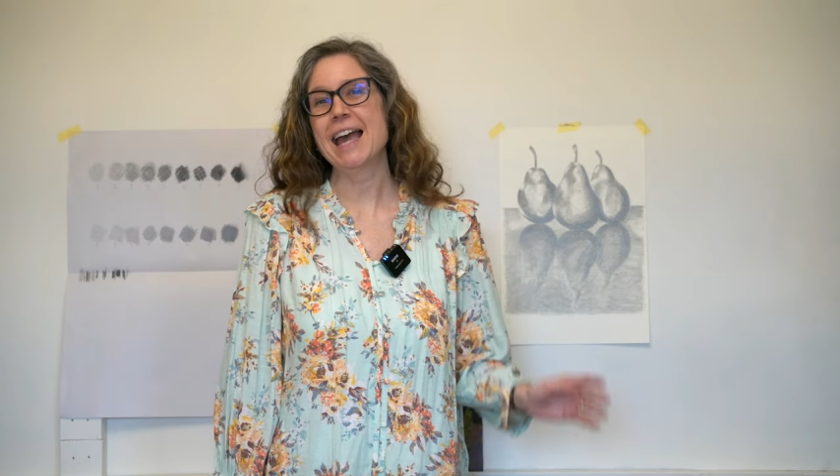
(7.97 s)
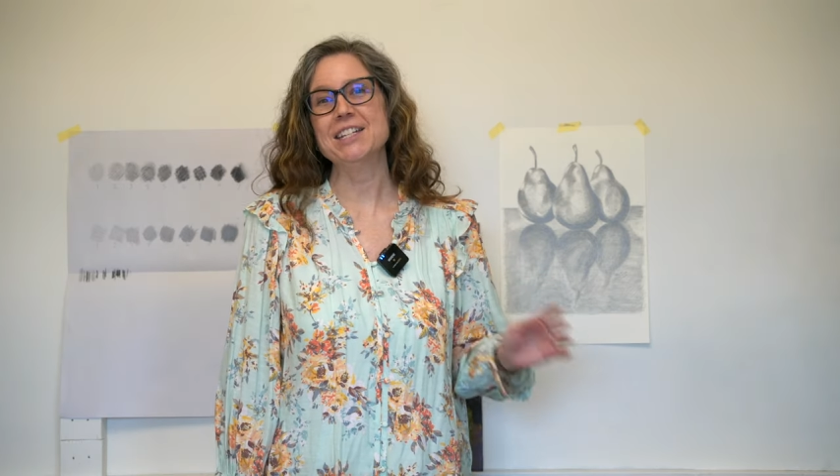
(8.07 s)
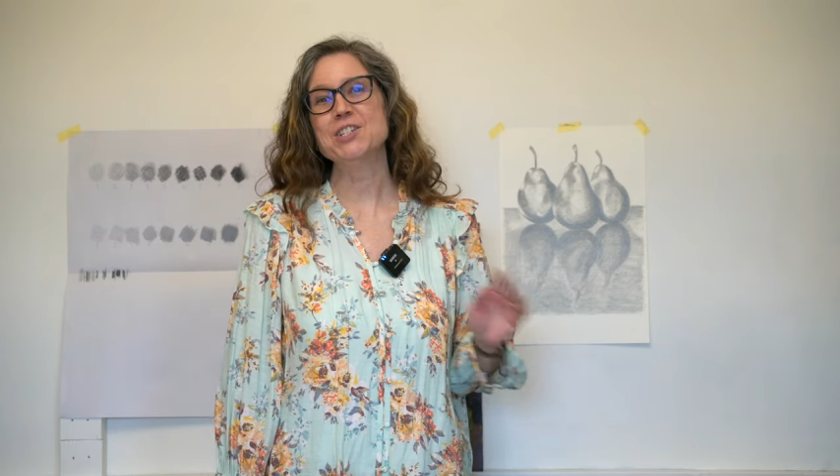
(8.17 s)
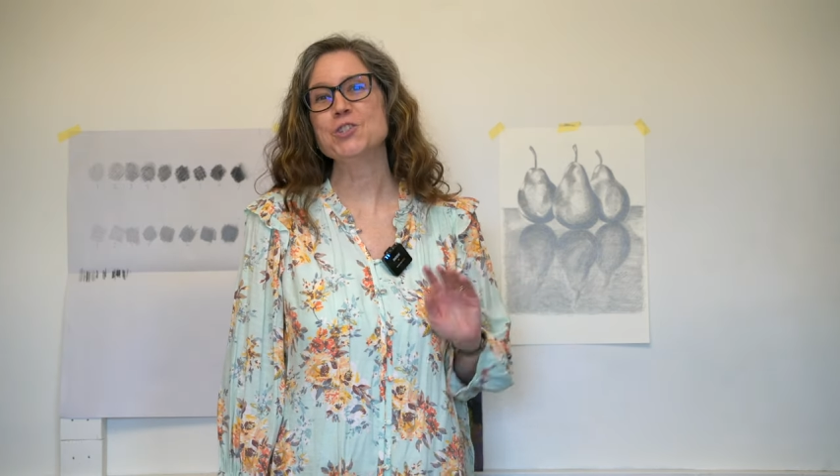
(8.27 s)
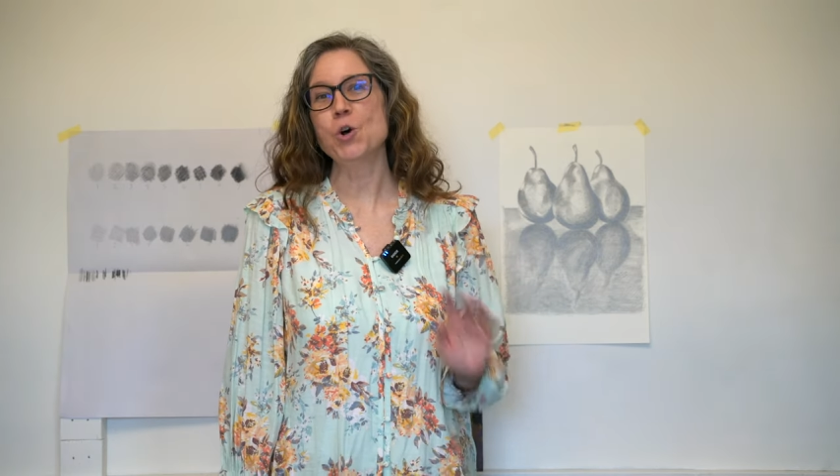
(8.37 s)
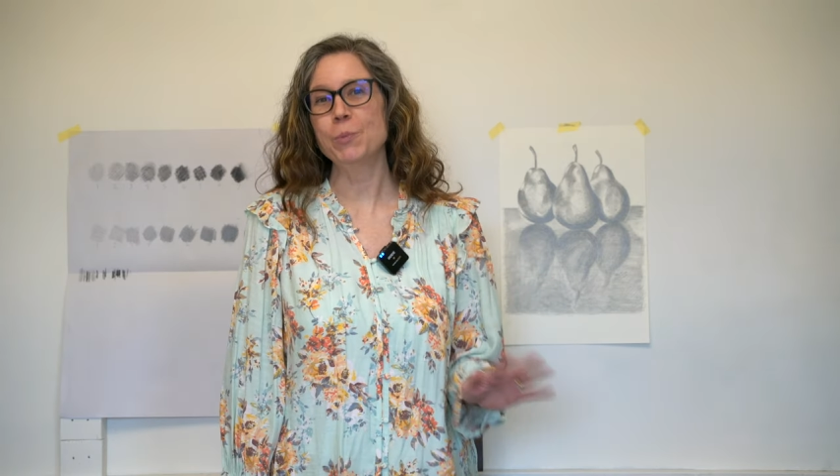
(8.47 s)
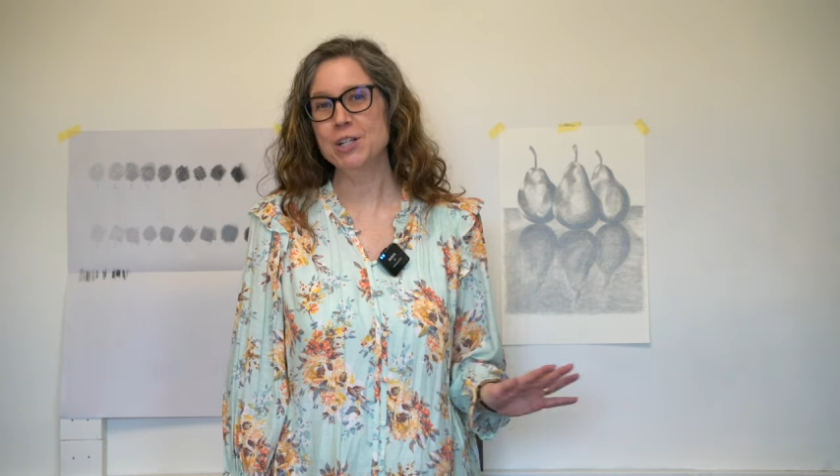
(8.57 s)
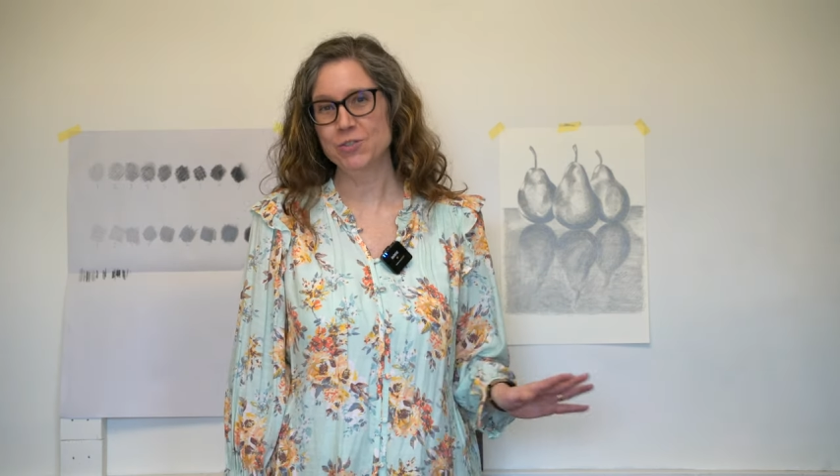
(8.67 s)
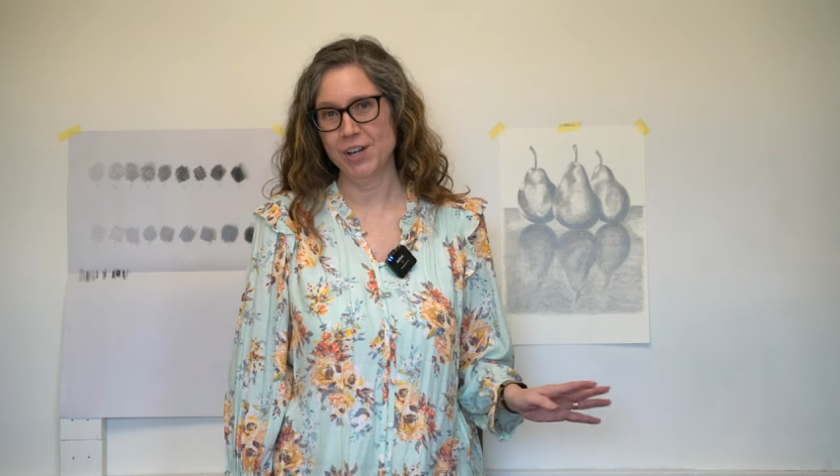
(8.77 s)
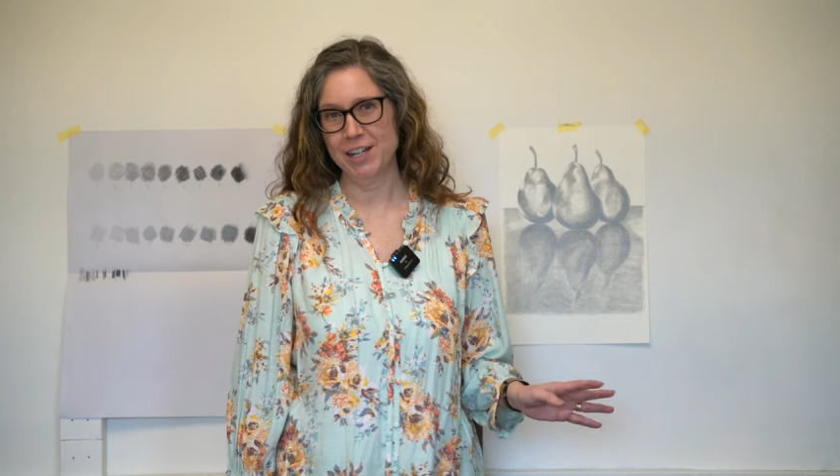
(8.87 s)
had so
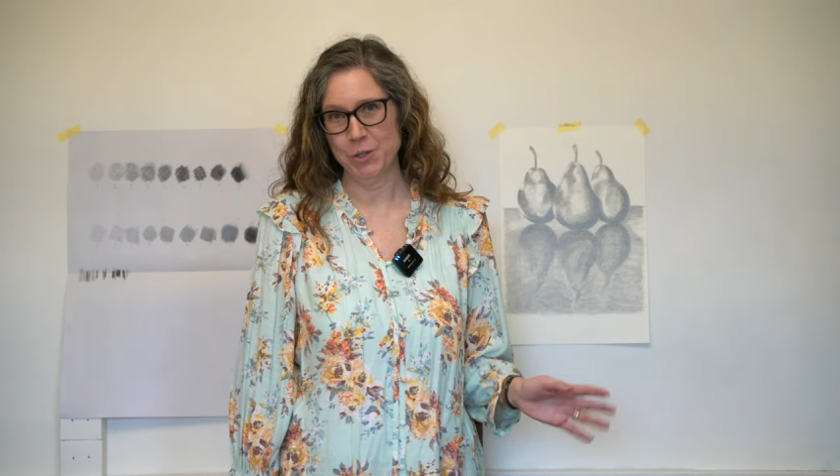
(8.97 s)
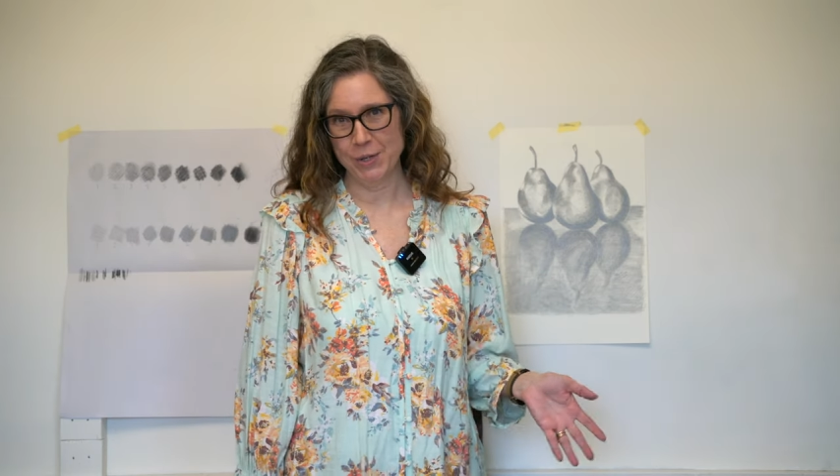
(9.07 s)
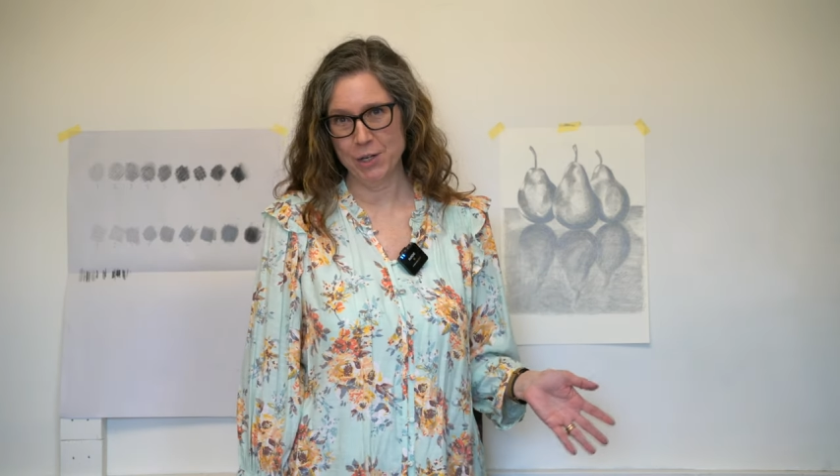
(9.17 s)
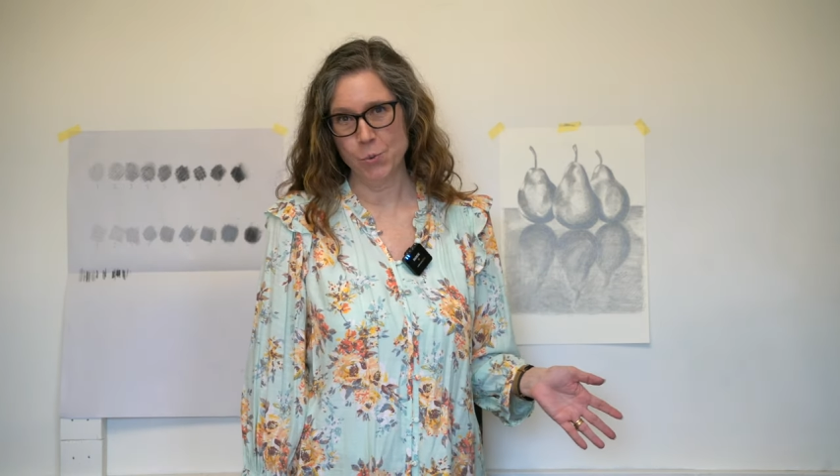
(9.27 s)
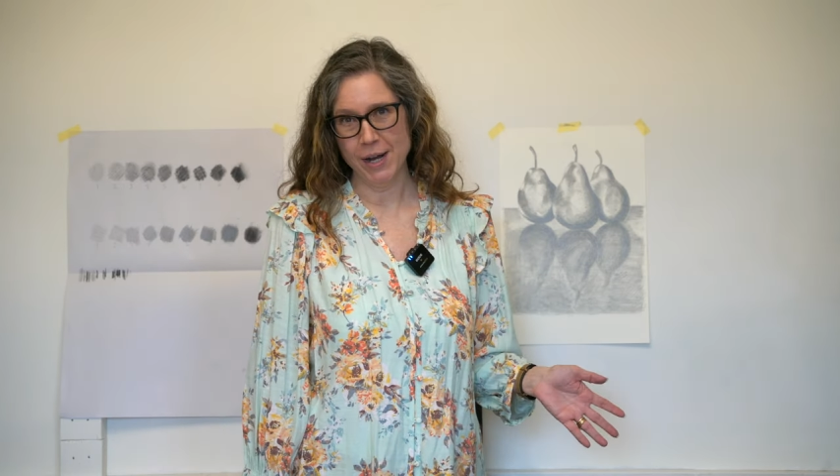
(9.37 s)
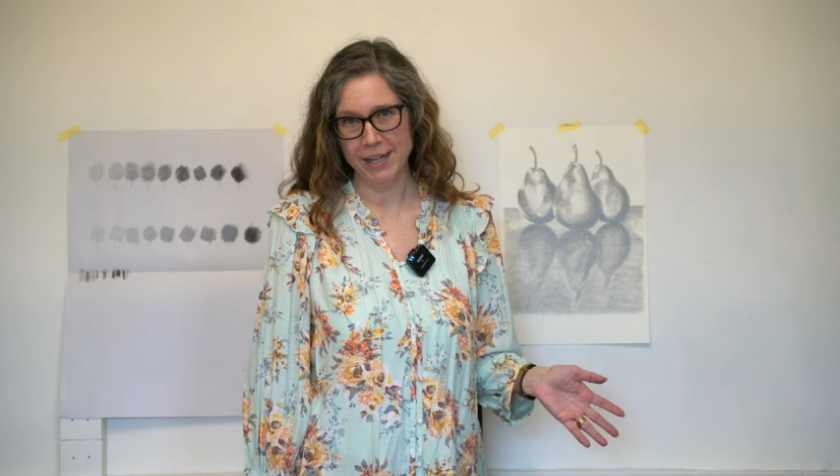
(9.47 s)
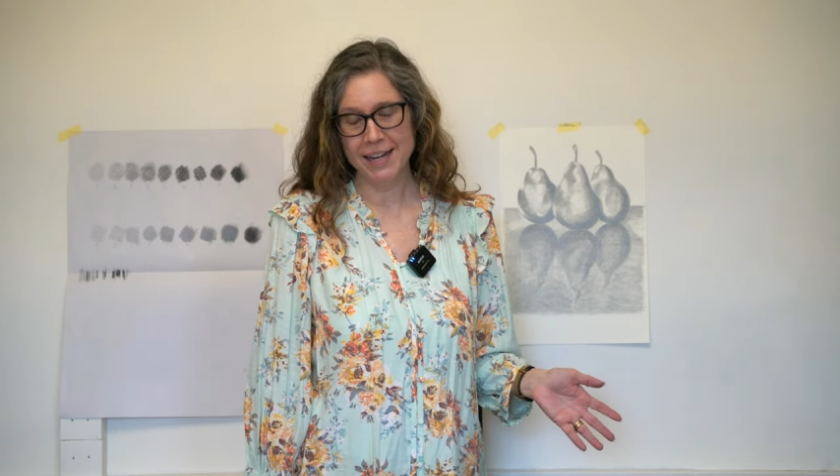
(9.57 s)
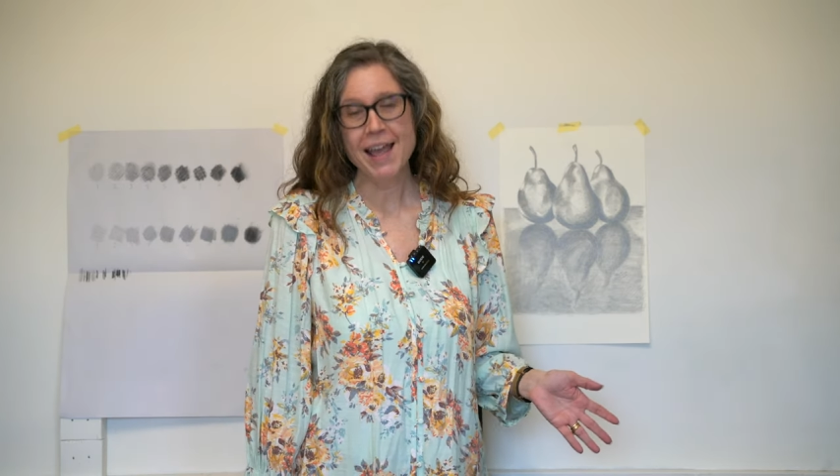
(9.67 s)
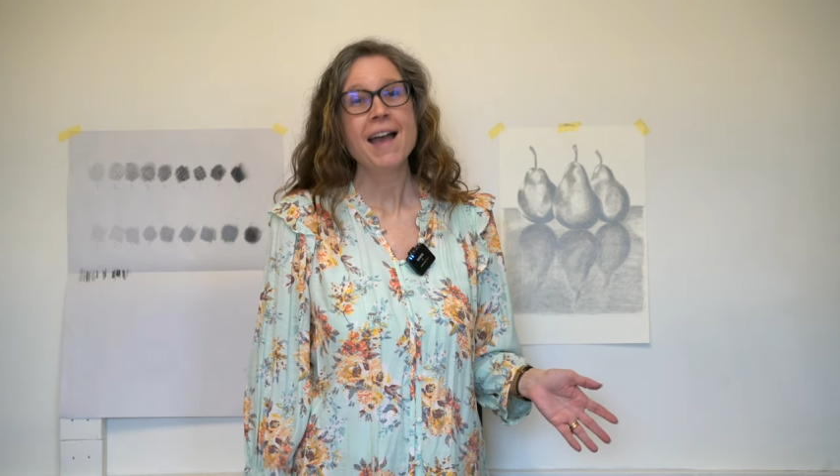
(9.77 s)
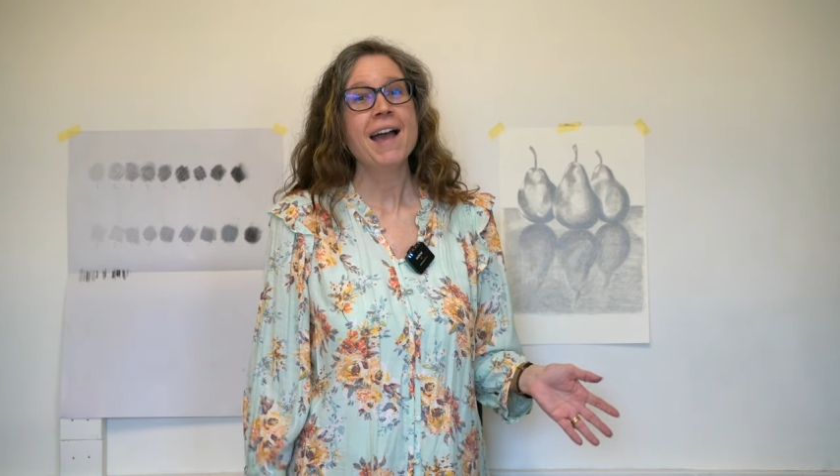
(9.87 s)
much fun in week one,